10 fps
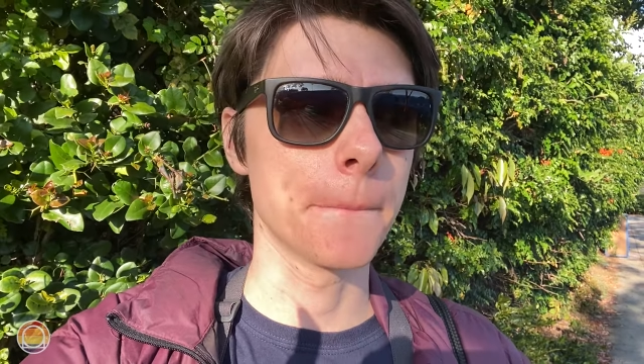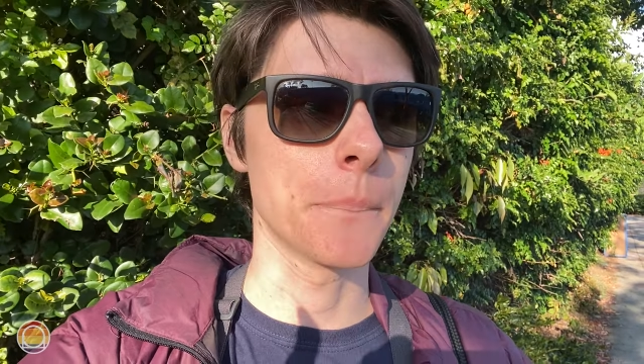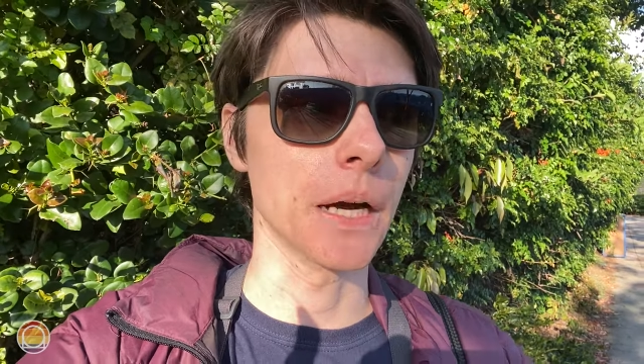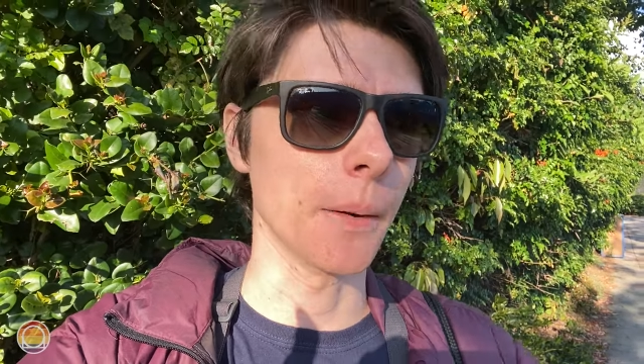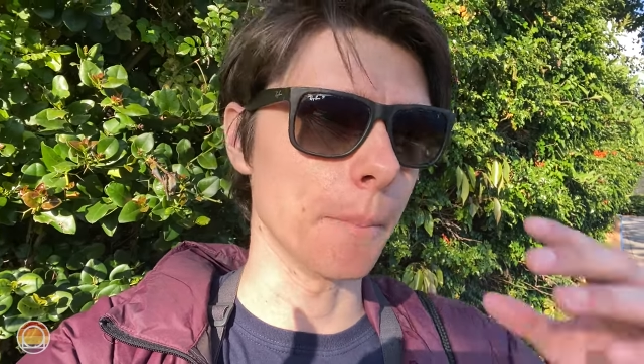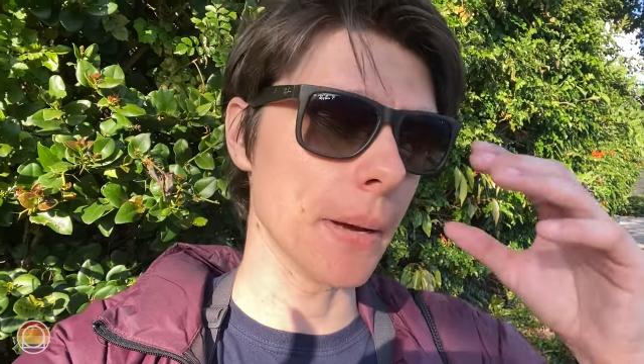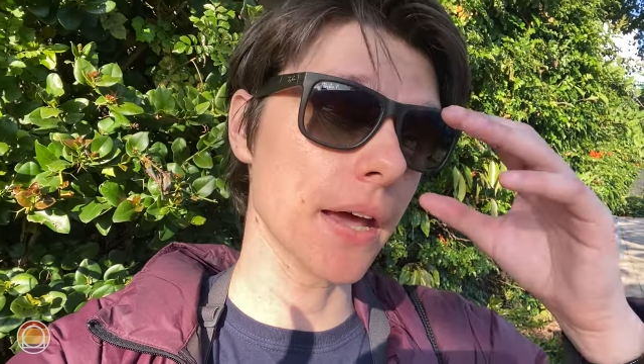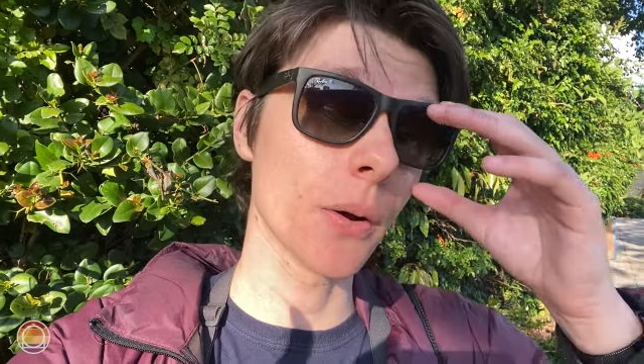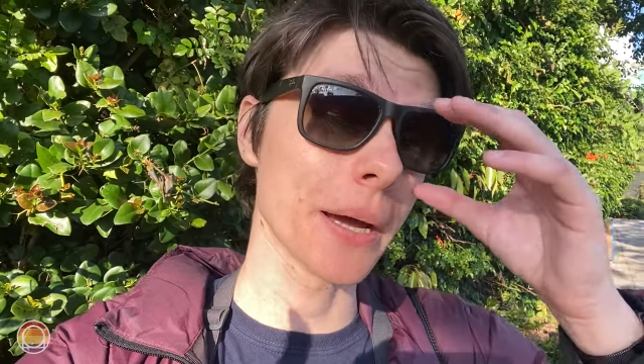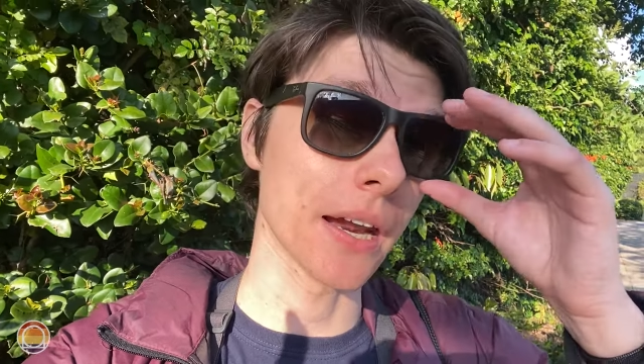But
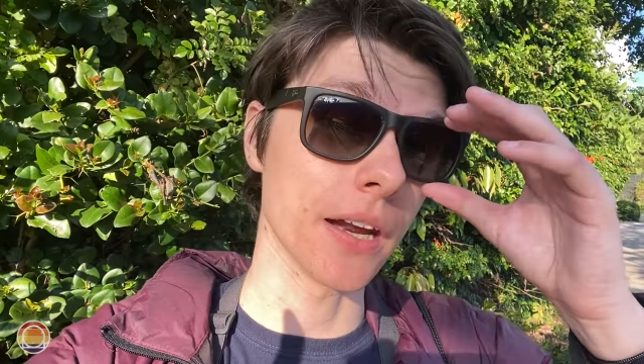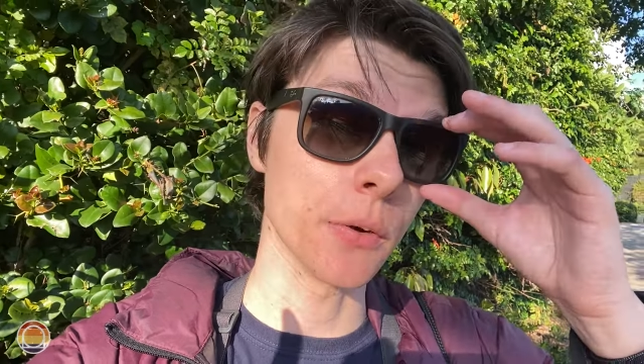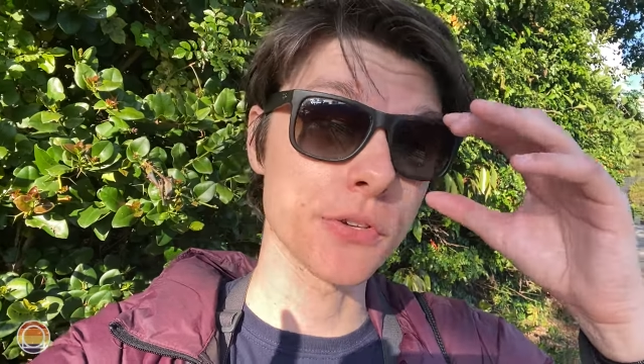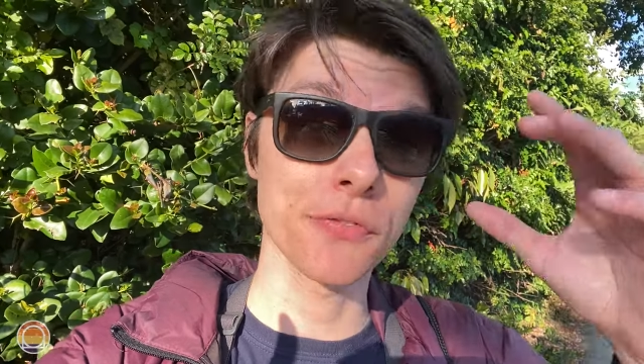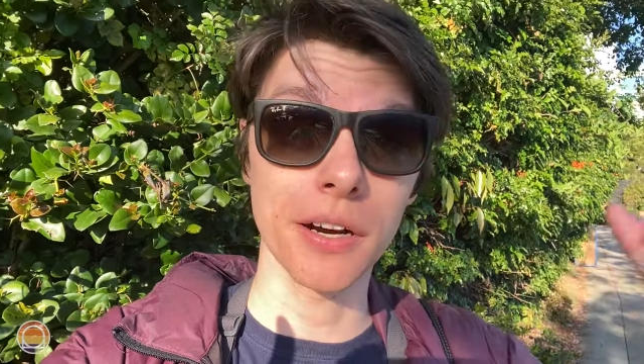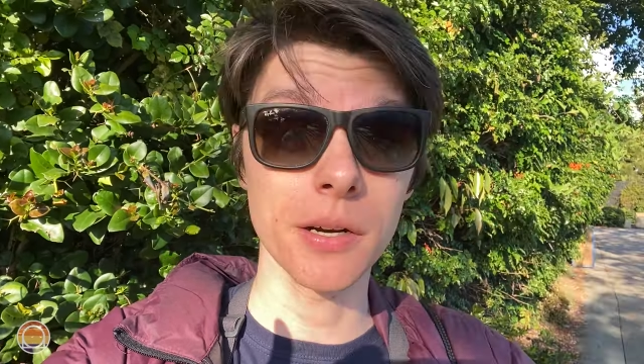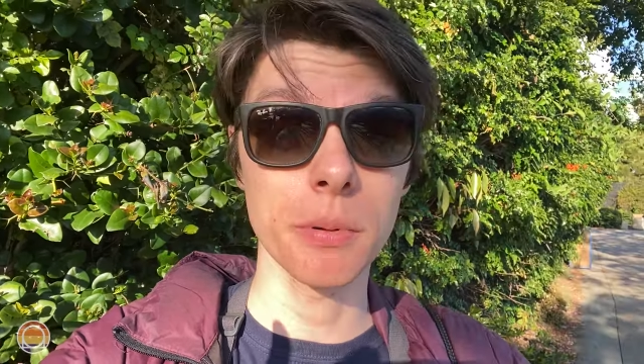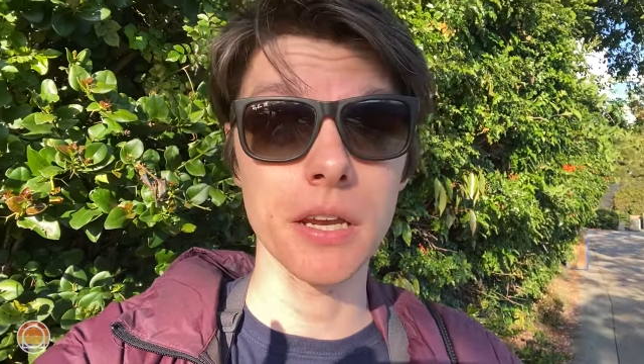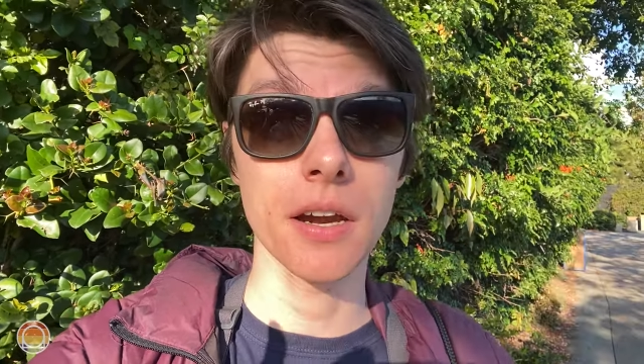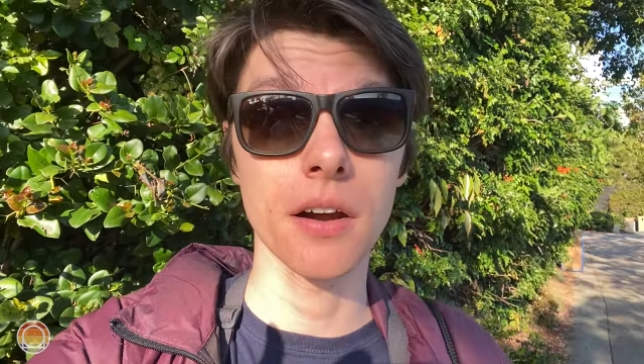man, oh man, it was fun to
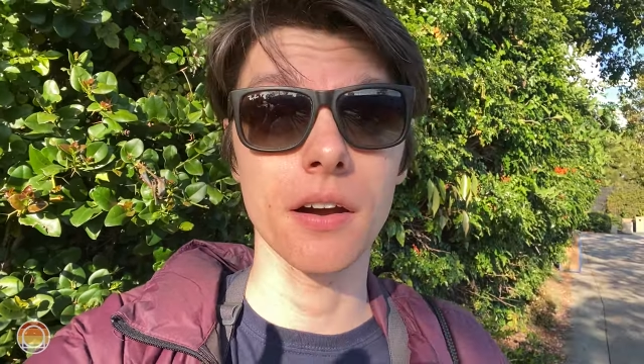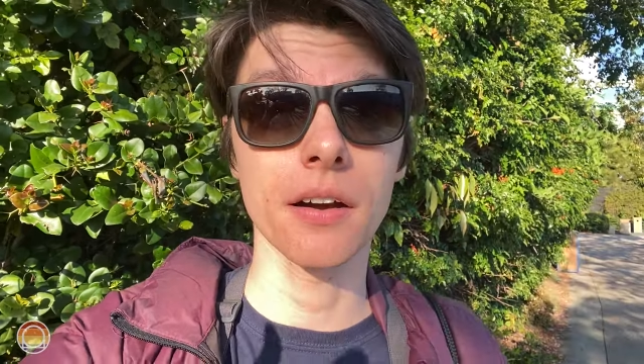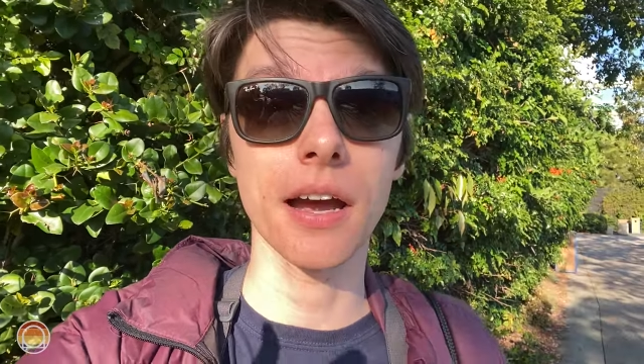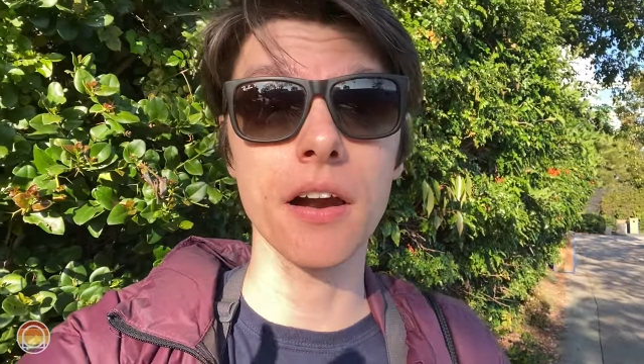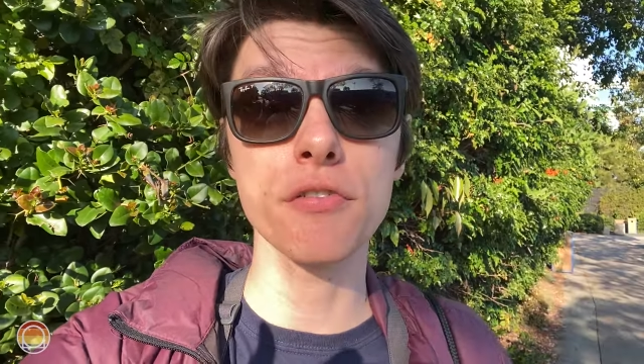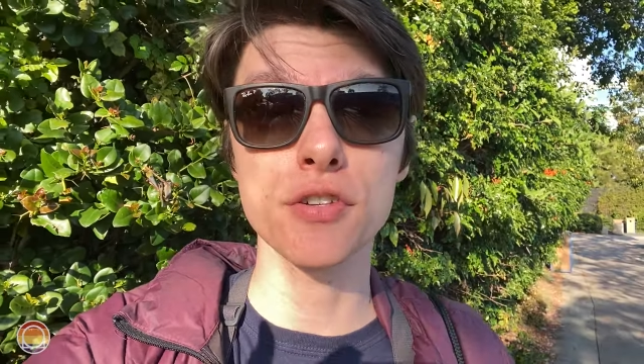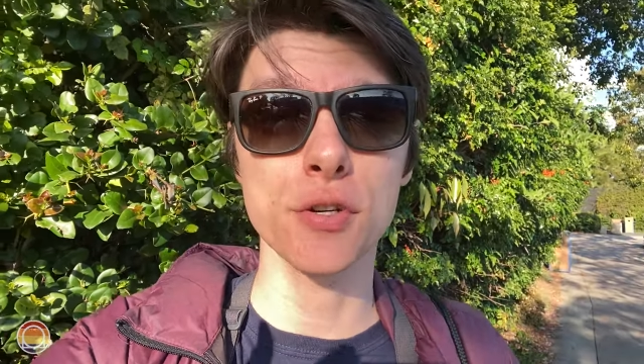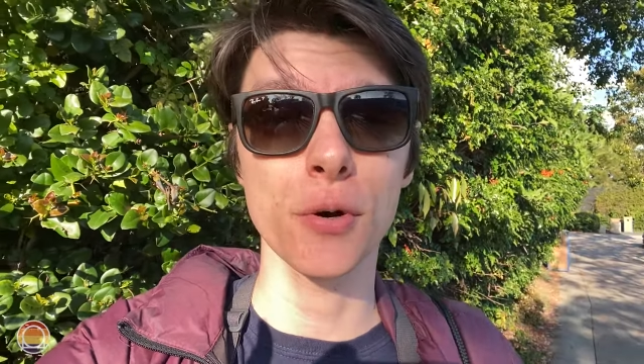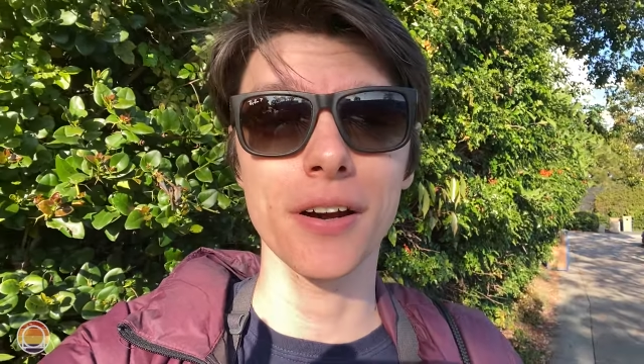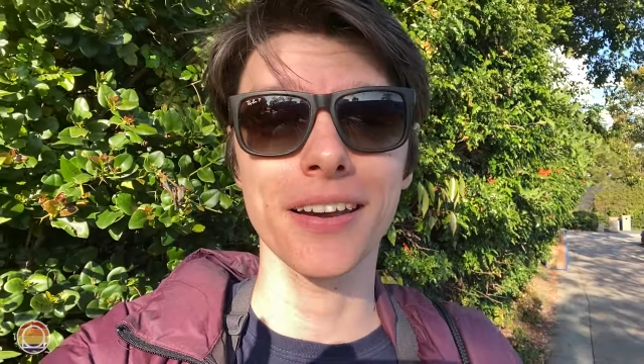be here. Kind of
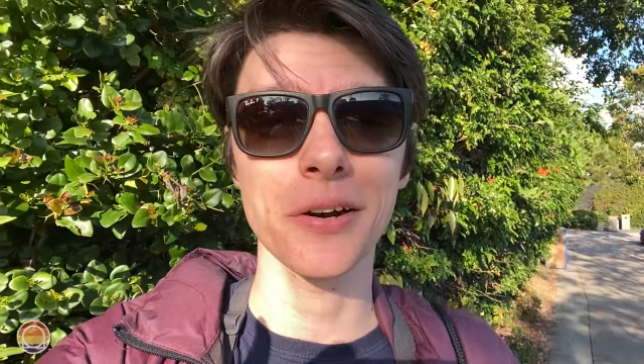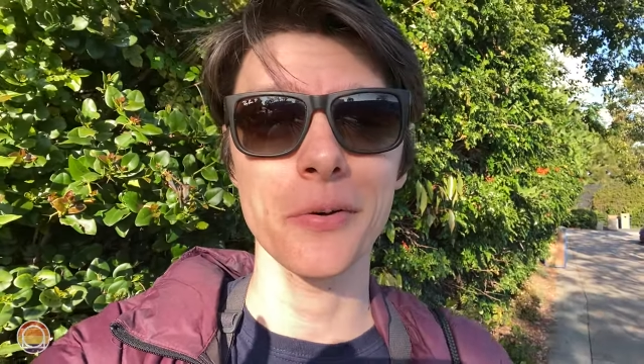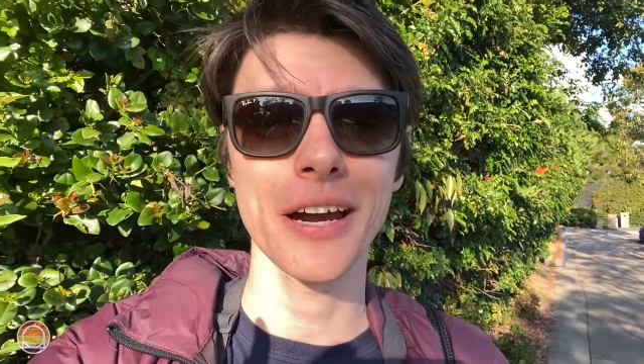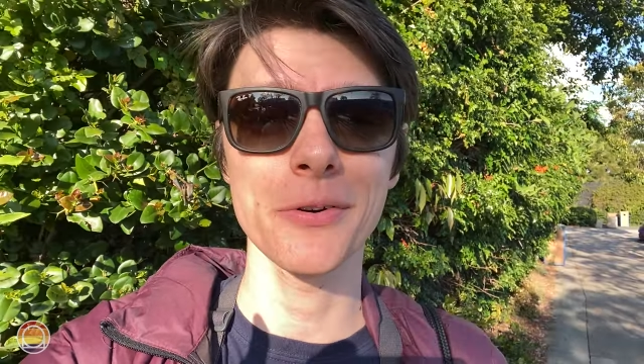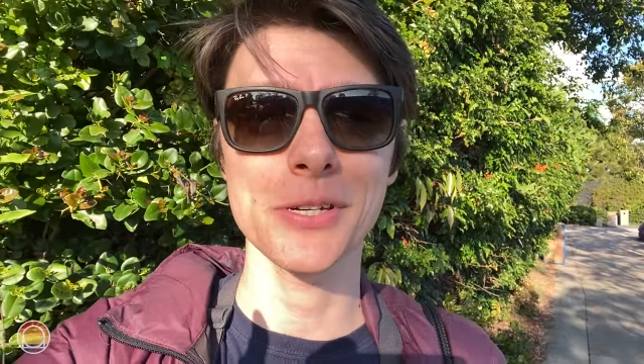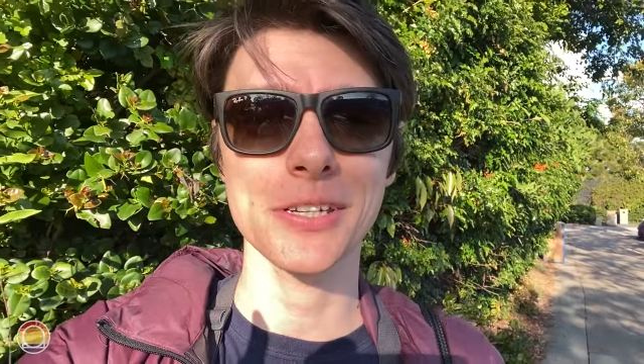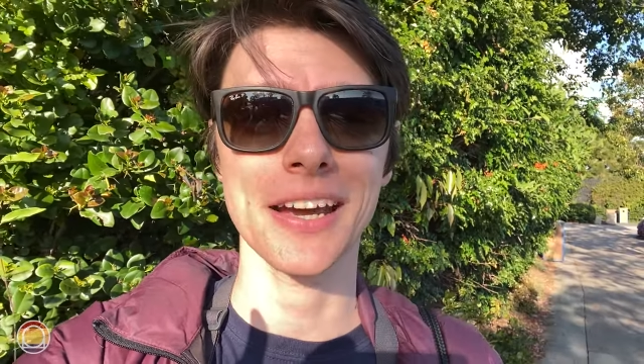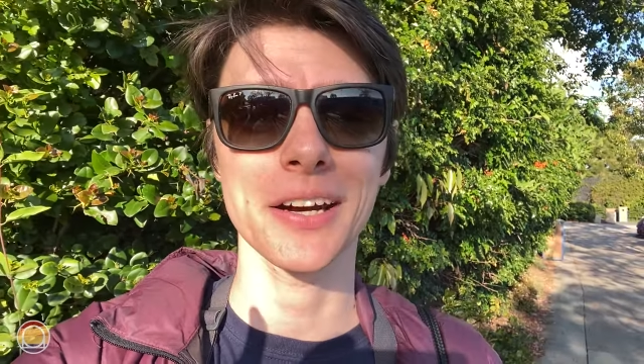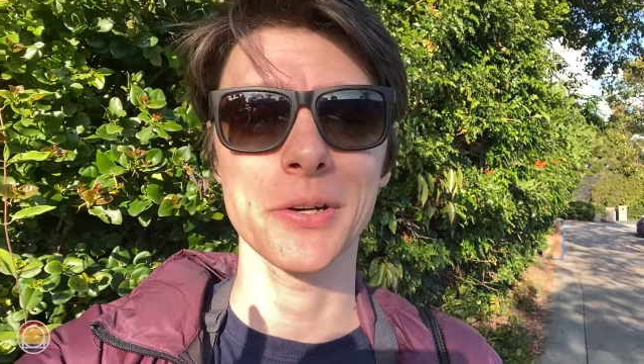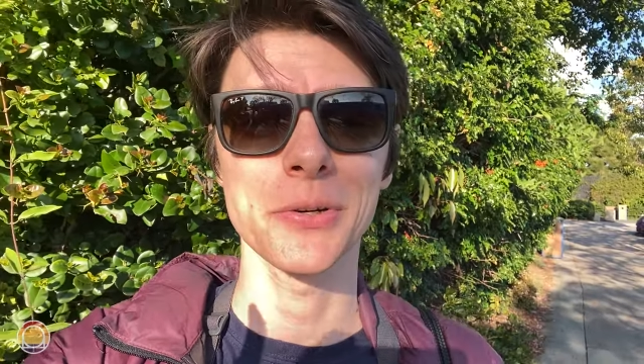historic in a way, which is
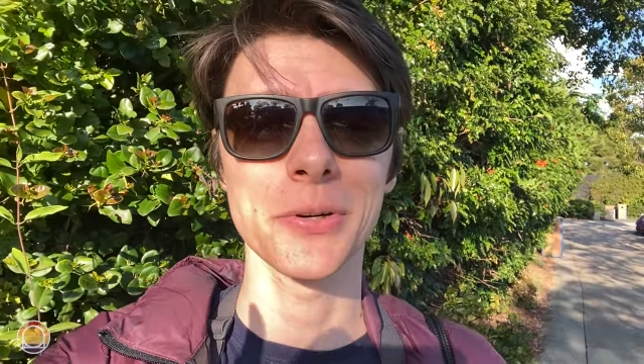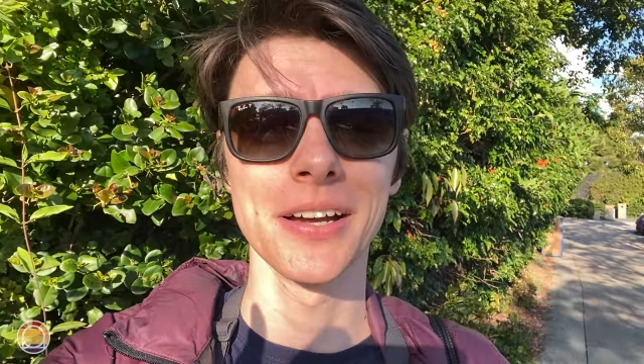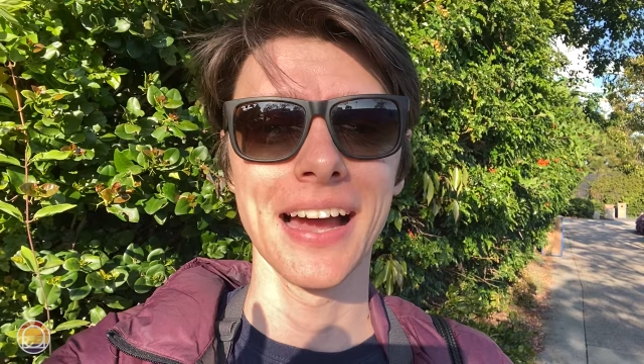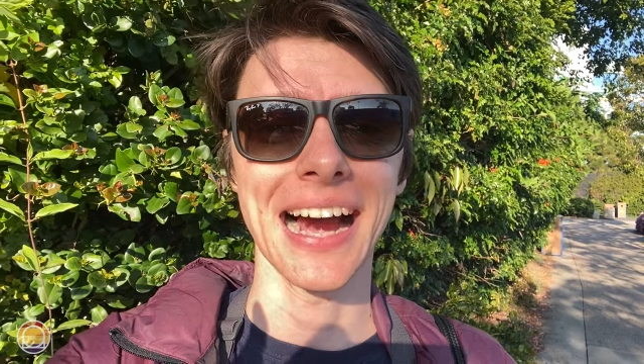kind of cool.